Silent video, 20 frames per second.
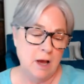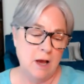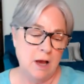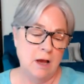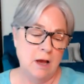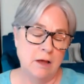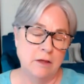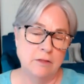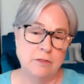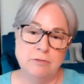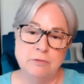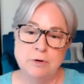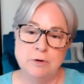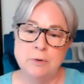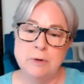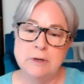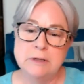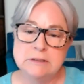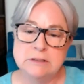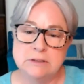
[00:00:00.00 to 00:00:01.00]
uh,
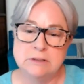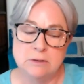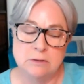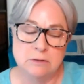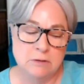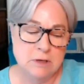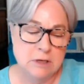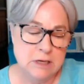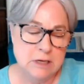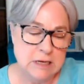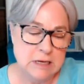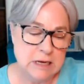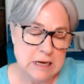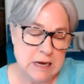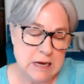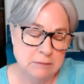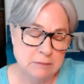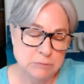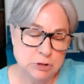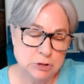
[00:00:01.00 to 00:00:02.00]
through it so
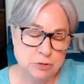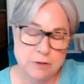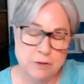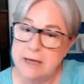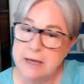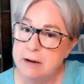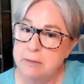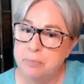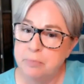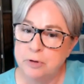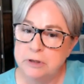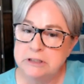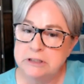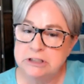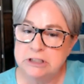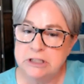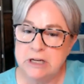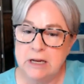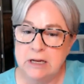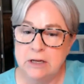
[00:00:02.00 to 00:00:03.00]
i'm sure they
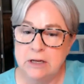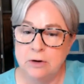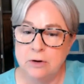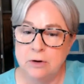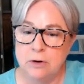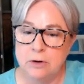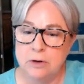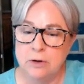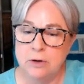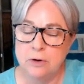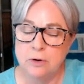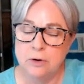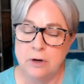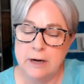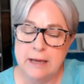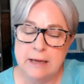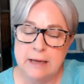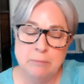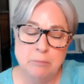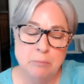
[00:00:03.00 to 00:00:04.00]
appreciate your
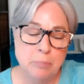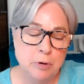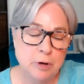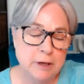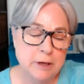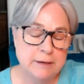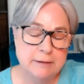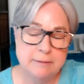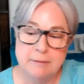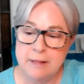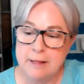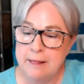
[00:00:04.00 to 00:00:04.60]
your input